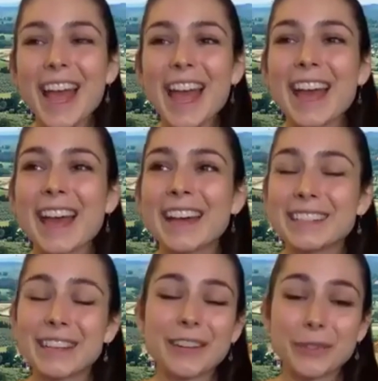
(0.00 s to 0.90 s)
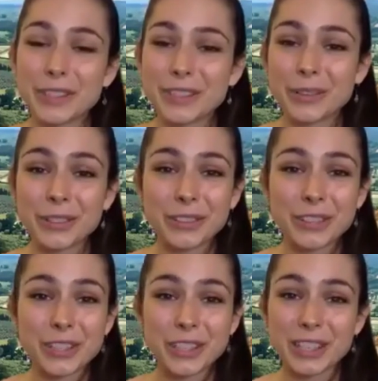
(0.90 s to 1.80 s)
and it was so
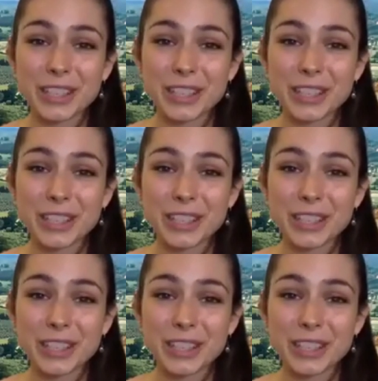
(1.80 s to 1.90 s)
delicious.